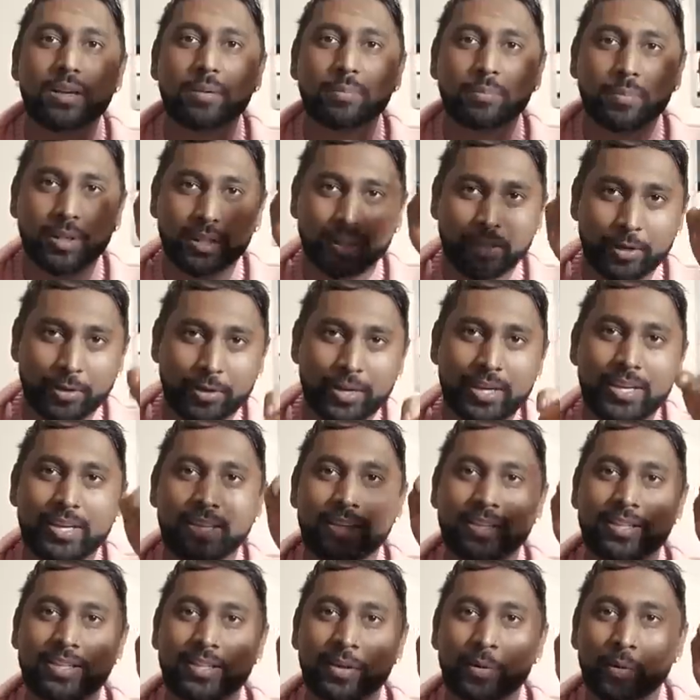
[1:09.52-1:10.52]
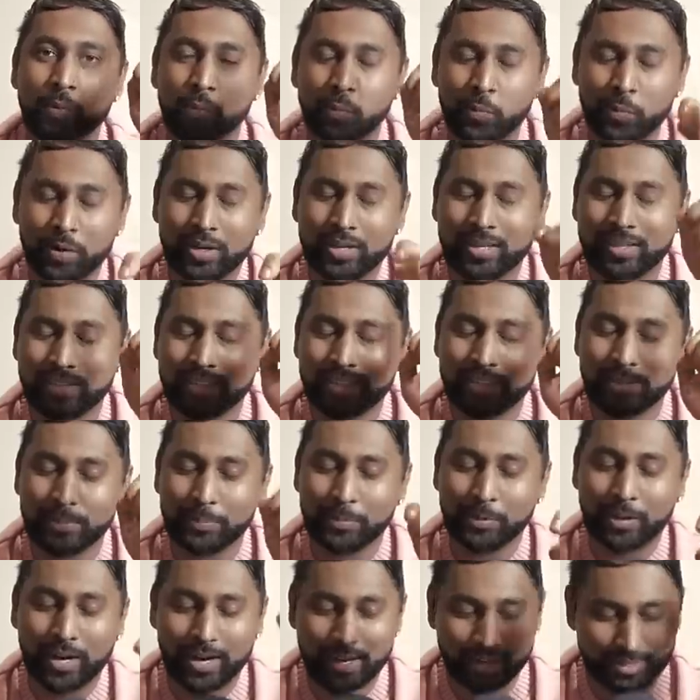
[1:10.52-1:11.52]
But there is one
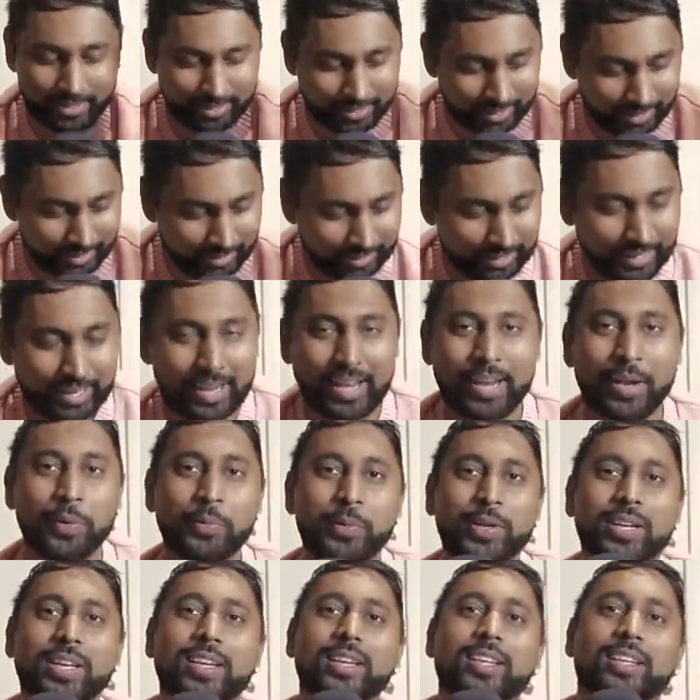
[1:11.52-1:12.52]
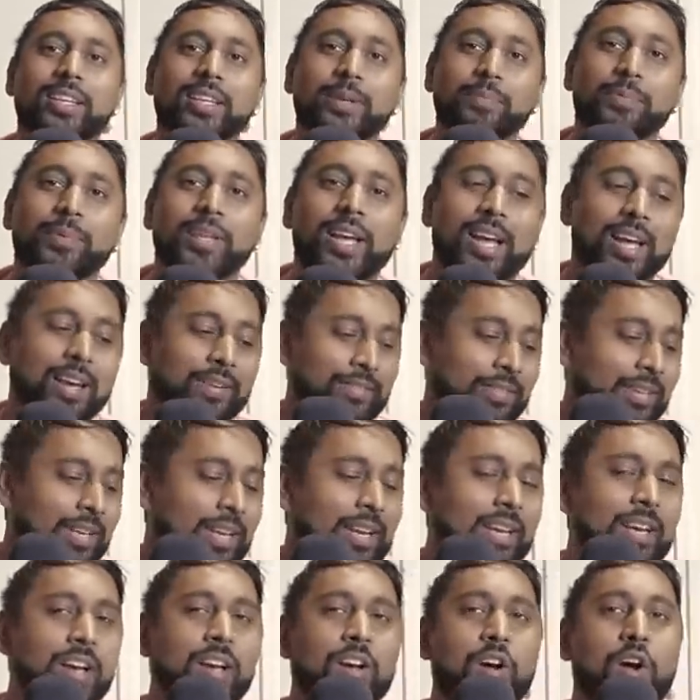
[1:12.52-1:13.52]
surprise. And today we're gonna deep dive
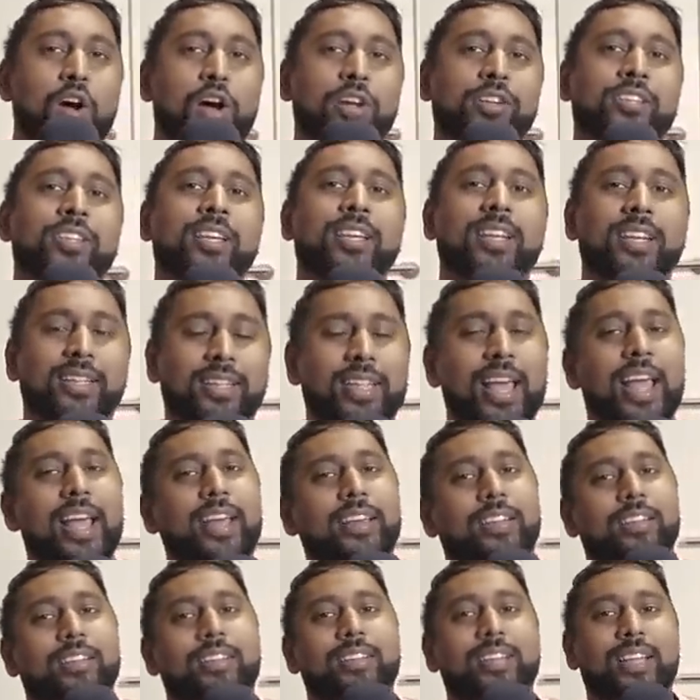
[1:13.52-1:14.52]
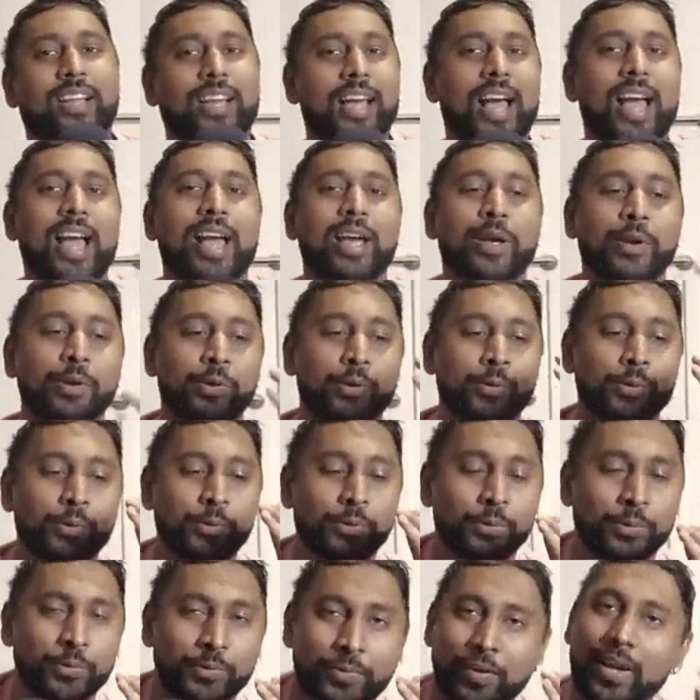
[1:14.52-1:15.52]
onto Nathaniel, the guy
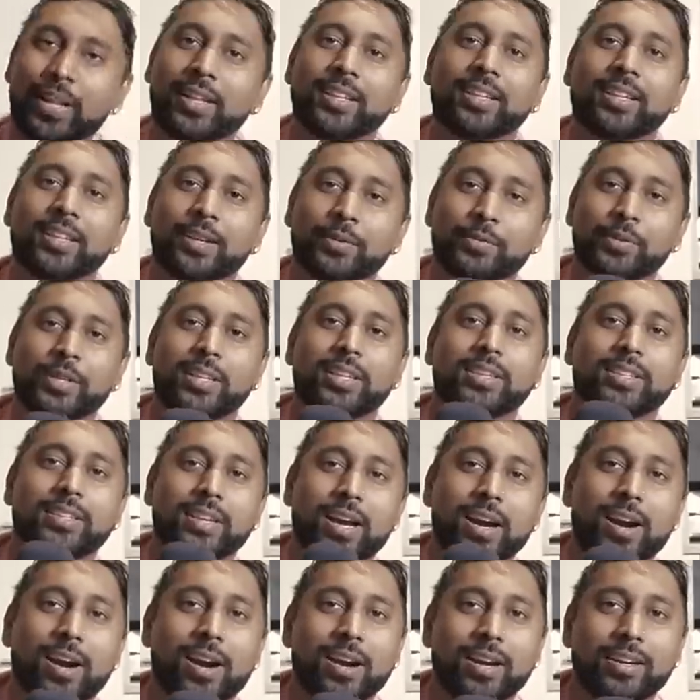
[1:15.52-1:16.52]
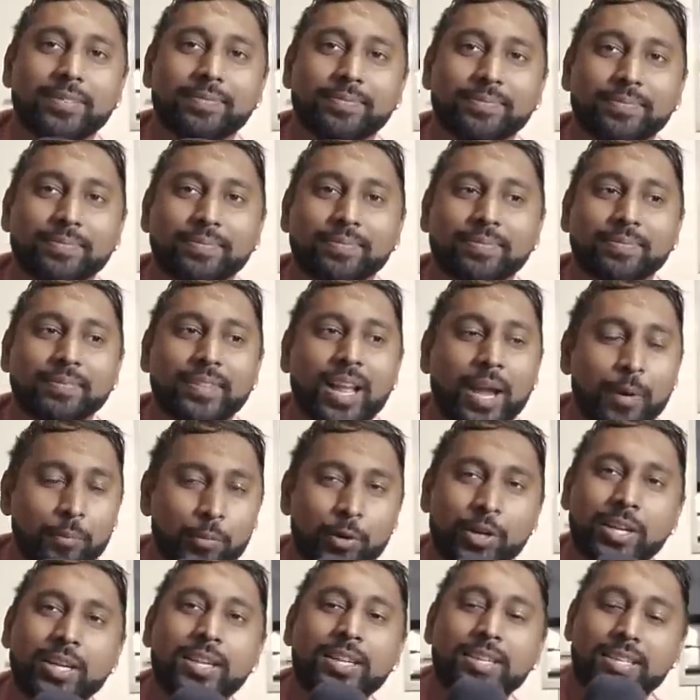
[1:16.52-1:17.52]
who fell in love with his car. And we're
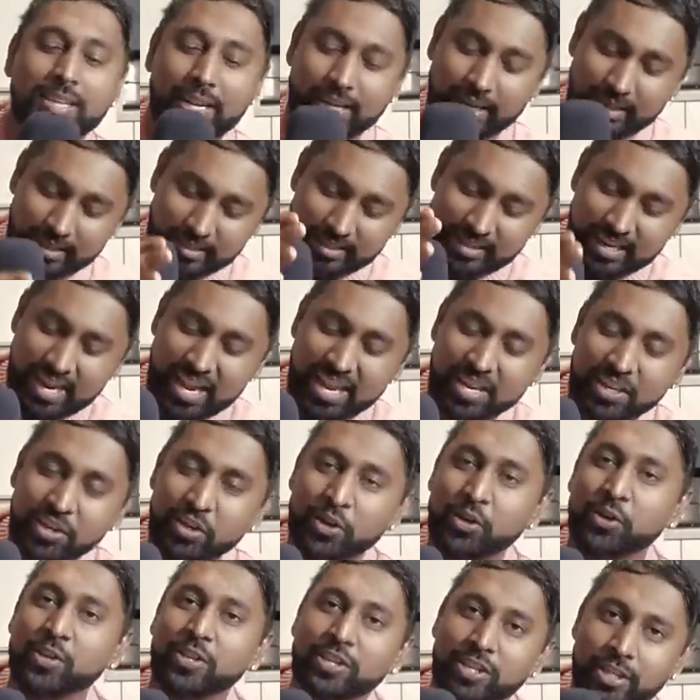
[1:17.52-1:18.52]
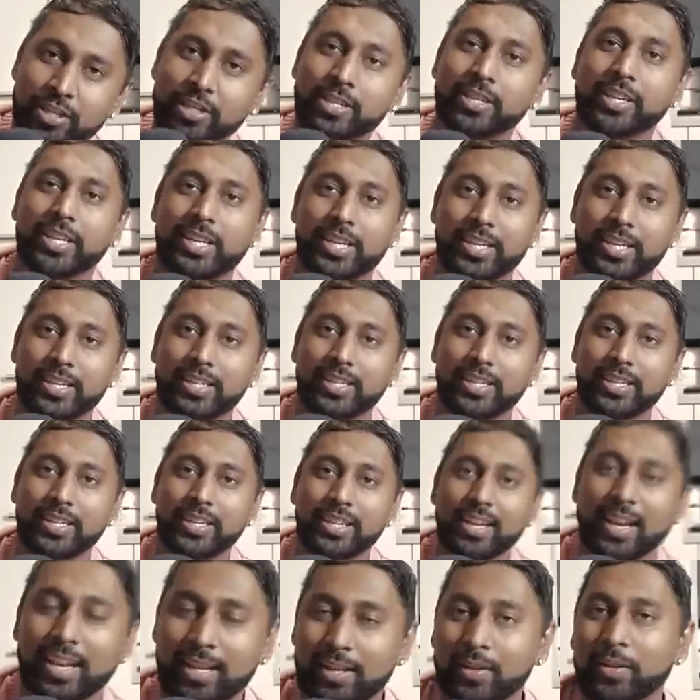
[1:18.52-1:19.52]
gonna take a 10-year journey
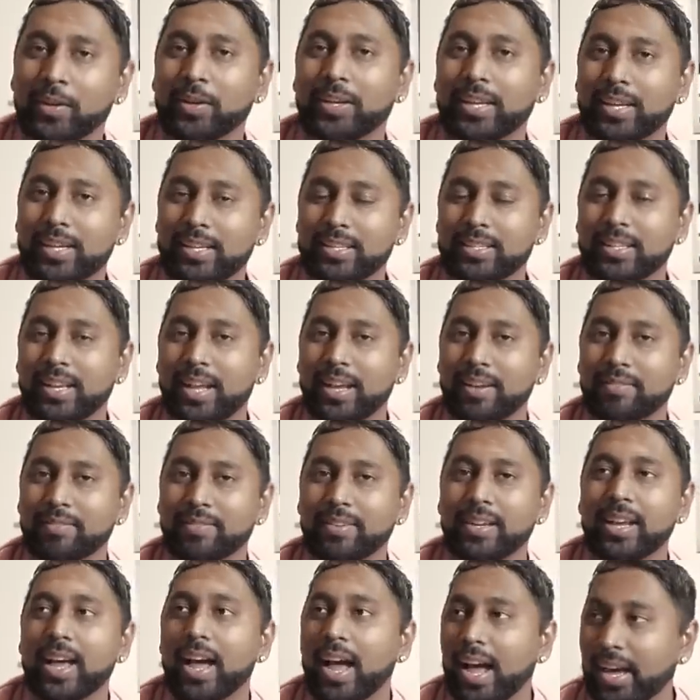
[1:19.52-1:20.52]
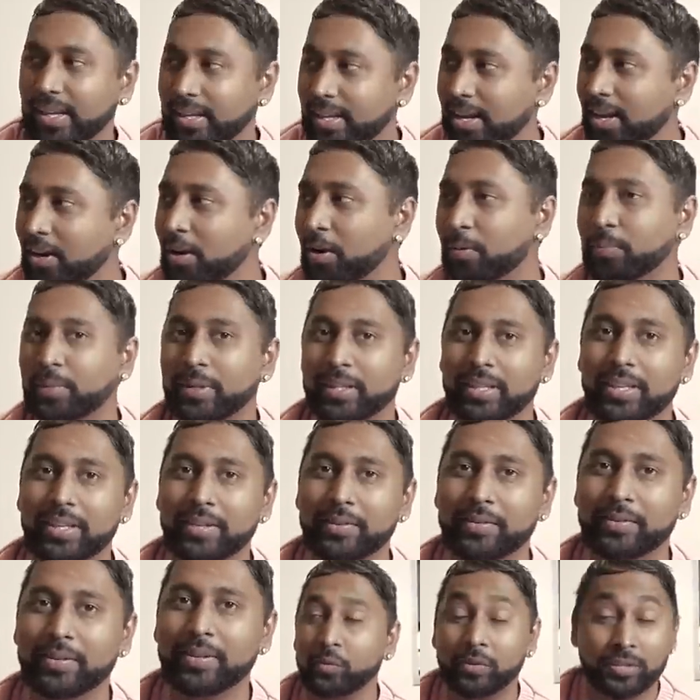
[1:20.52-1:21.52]
and look at his life. I cannot
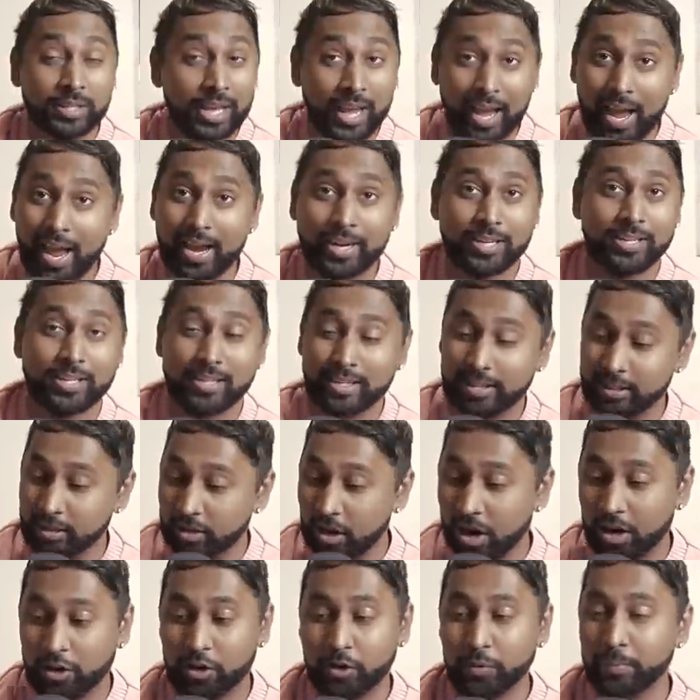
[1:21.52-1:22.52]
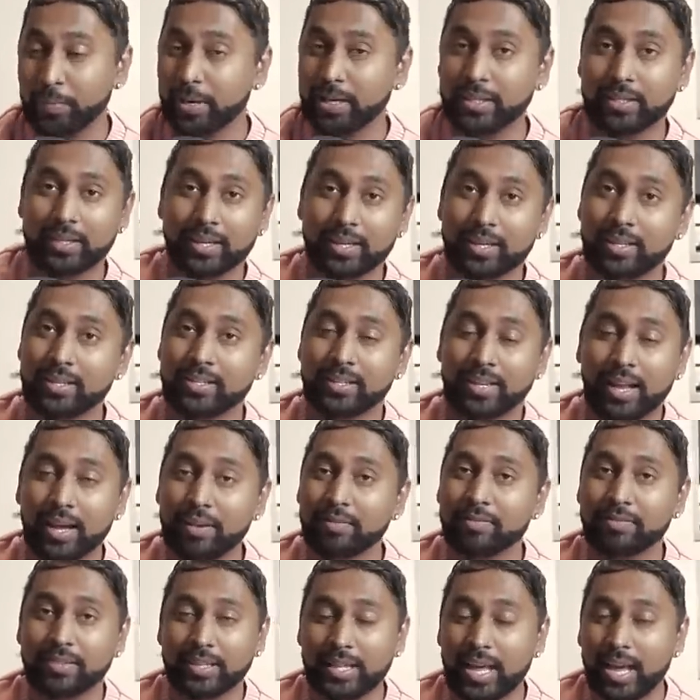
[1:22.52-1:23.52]
believe they actually documented his life
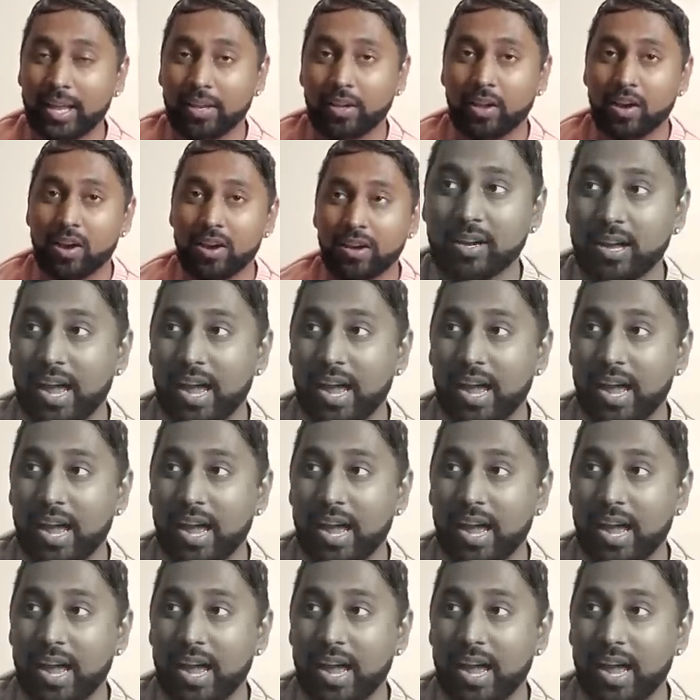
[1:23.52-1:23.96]
for that long.